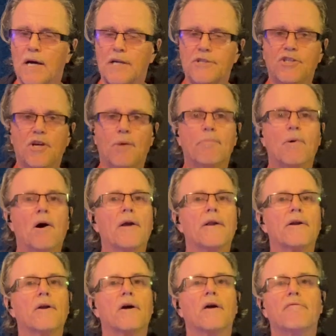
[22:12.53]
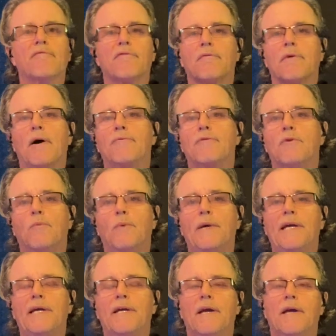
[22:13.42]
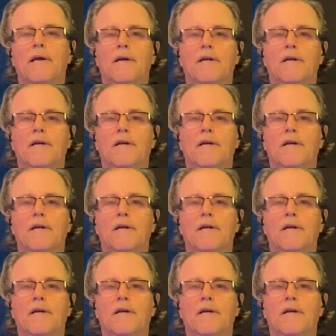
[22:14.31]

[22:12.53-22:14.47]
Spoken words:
I jump on and off throughout the week.